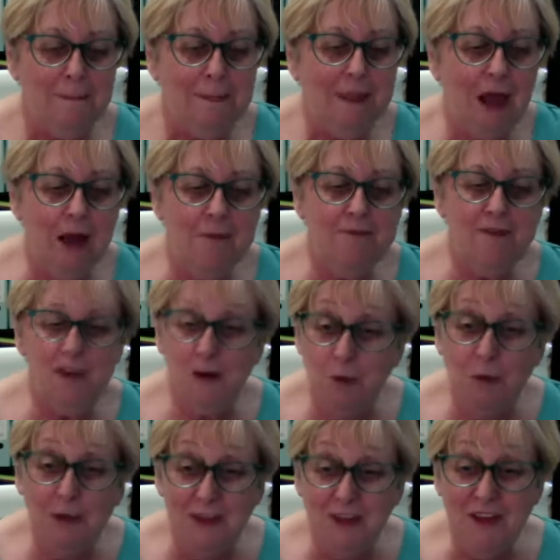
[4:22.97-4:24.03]
You know,
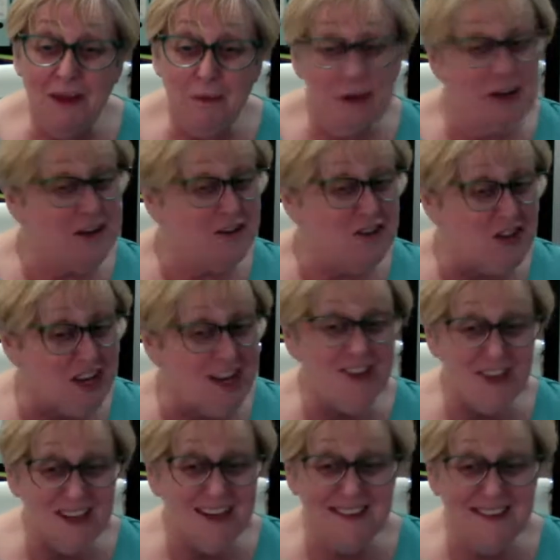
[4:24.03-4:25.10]
we think we are
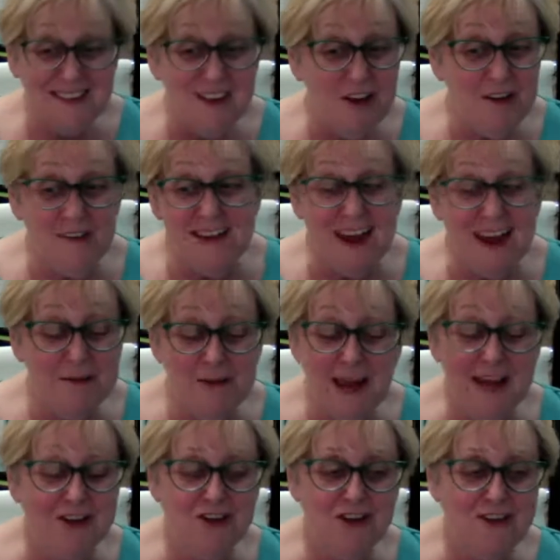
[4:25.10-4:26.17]
changing in certain
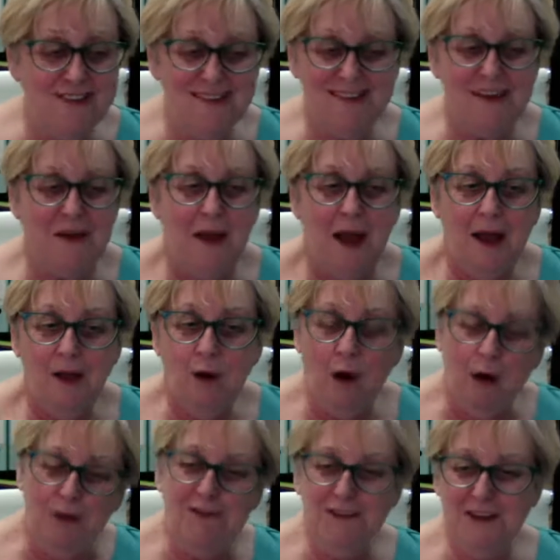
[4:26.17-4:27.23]
directions, and
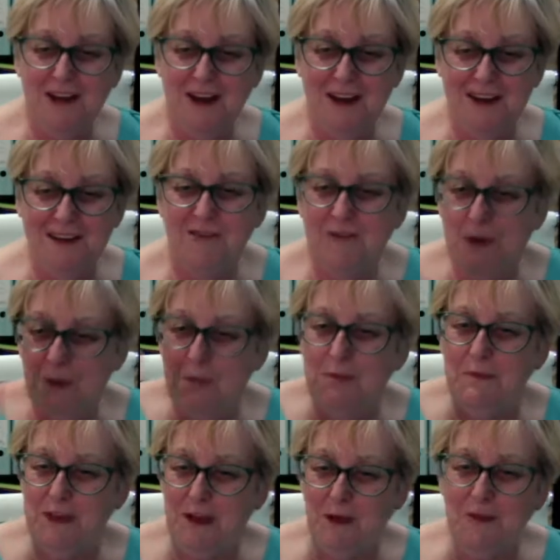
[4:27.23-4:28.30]
often from
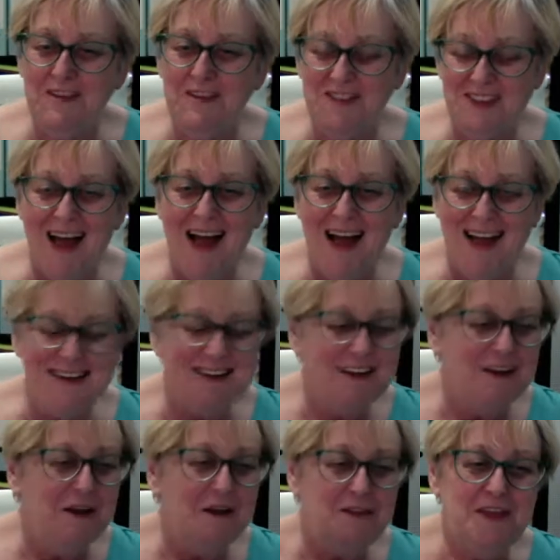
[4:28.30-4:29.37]
the other side,
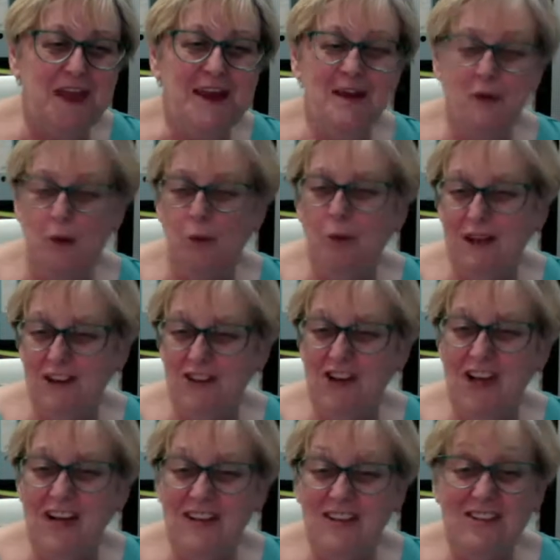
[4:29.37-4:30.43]
they know we're
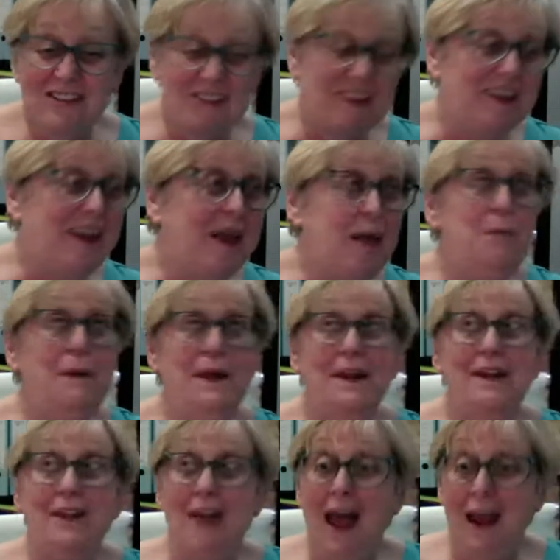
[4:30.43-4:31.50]
changing to keep in
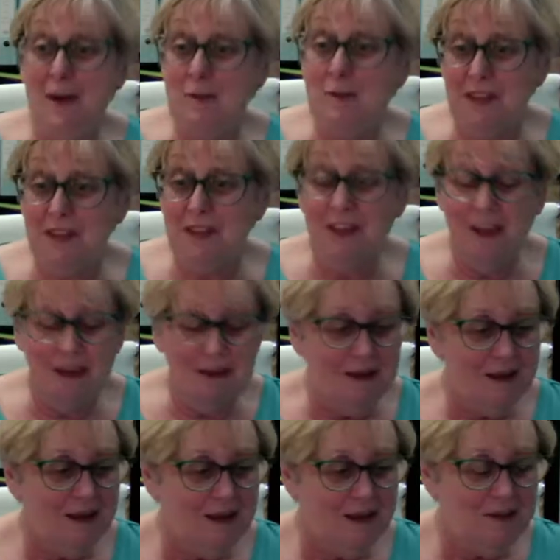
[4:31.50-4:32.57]
line with the
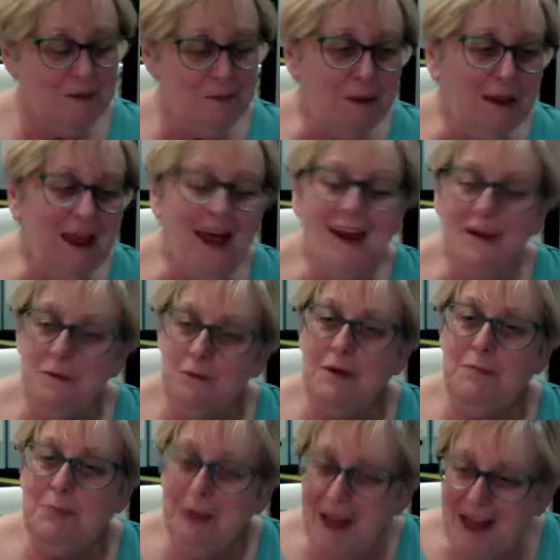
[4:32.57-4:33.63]
plan we
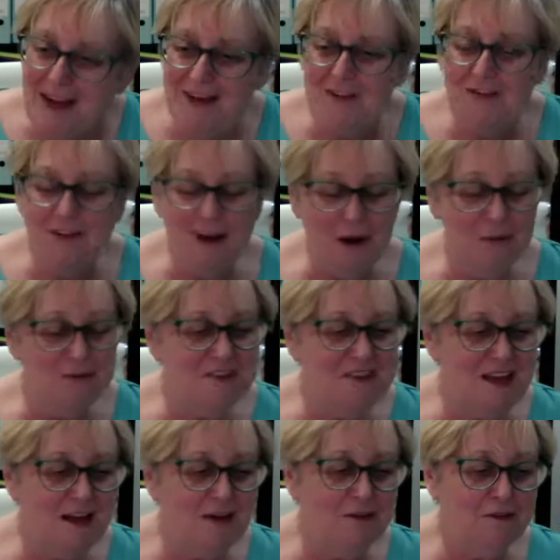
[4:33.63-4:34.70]
planned for
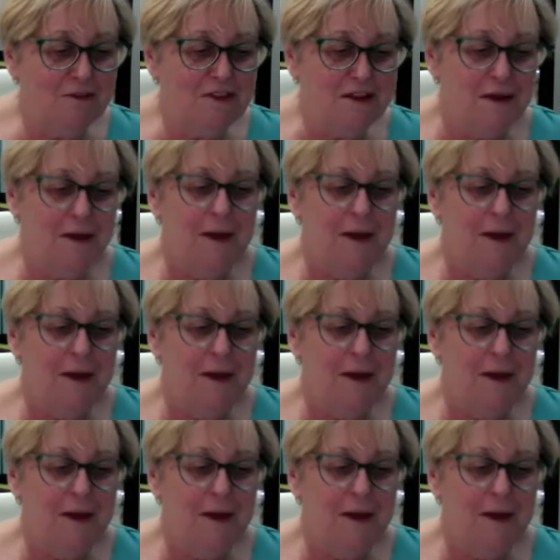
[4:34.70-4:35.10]
ourselves.